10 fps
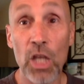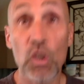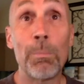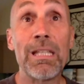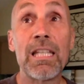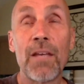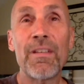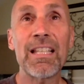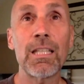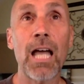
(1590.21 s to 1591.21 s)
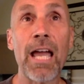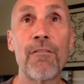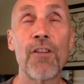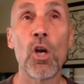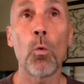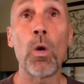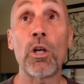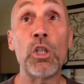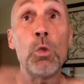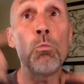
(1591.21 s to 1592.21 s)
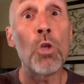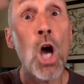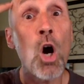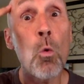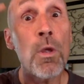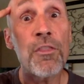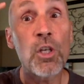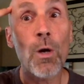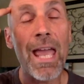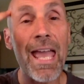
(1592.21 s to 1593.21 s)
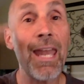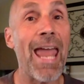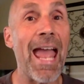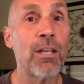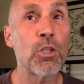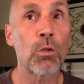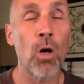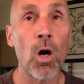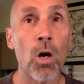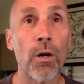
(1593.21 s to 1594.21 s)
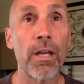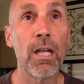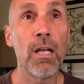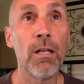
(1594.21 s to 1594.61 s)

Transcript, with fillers: You'll be living a life where you know with your head and your heart